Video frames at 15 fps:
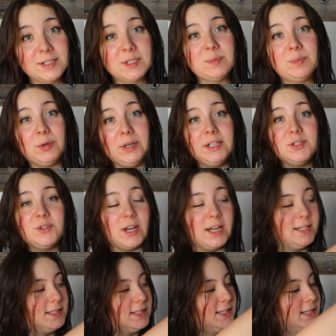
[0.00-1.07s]
spring
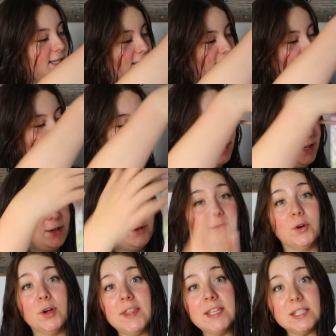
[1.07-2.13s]
dress.
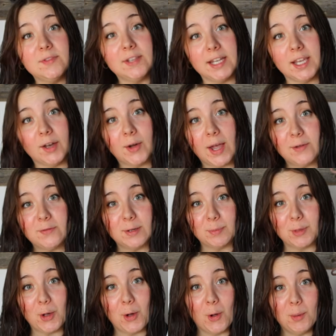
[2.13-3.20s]
For this video, I filmed
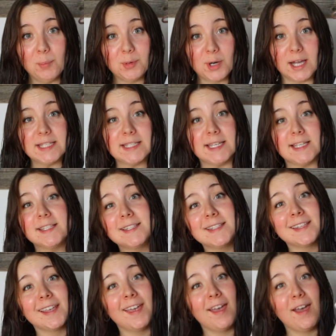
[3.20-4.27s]
the whole process,
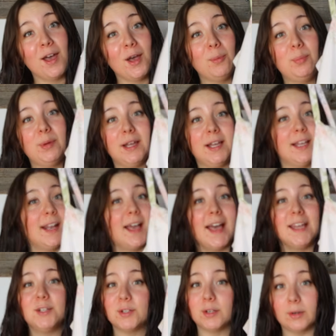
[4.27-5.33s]
but
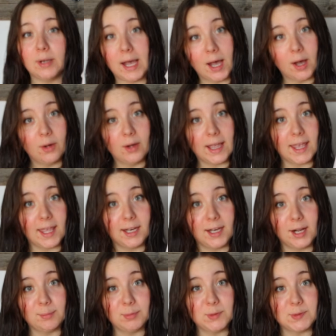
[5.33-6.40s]
I don't know how I ended
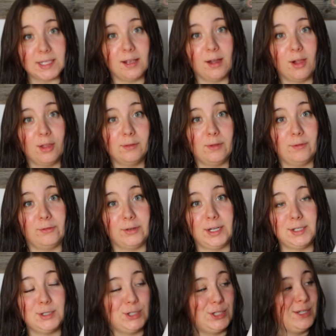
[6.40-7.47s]
up losing all of the
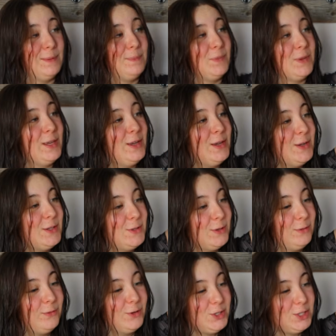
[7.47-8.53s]
footage. So
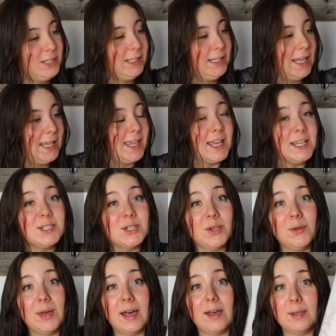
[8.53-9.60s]
unfortunately, I can't show
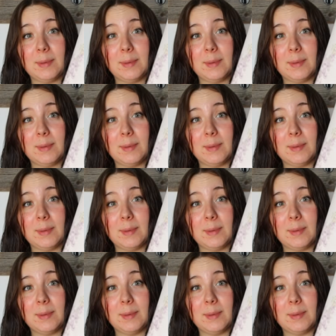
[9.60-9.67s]
you how I